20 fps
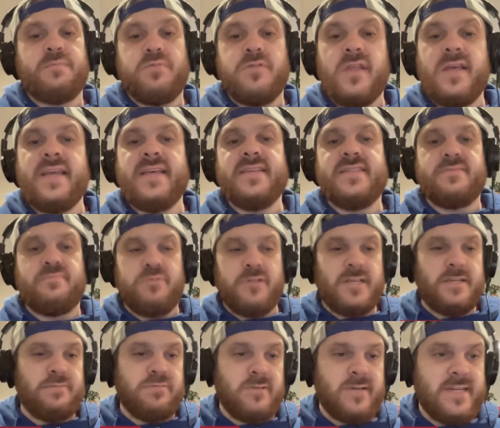please,
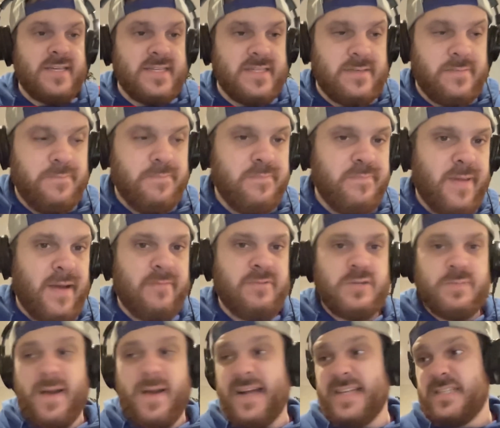please, please bet
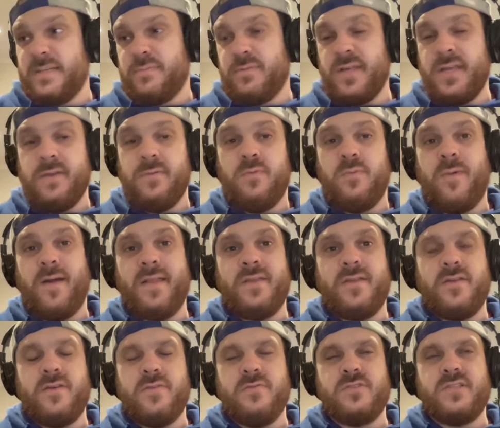responsibly
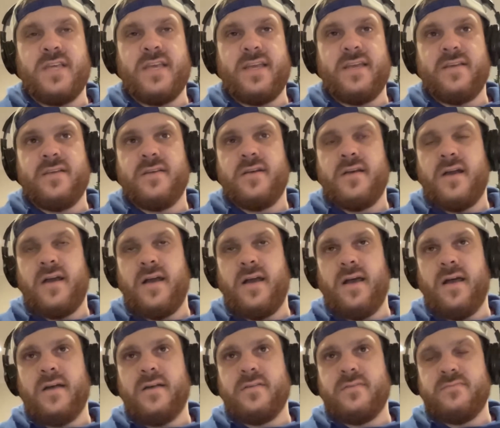when using
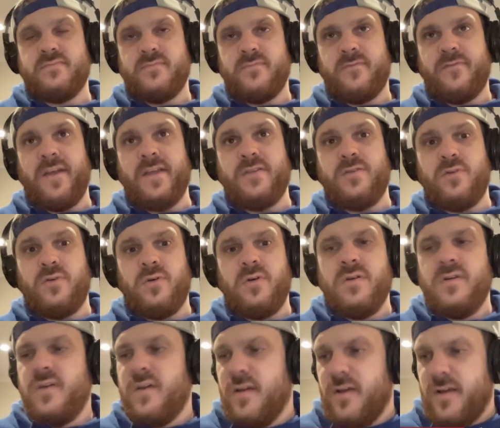FanDuel.